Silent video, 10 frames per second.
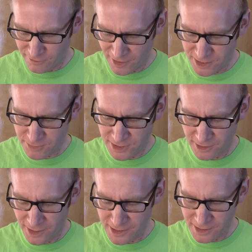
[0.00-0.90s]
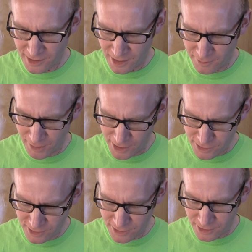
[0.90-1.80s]
if that's what you like, I
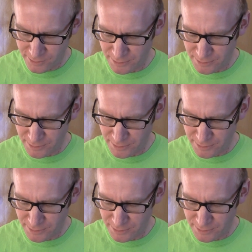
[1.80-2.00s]
think that you'll be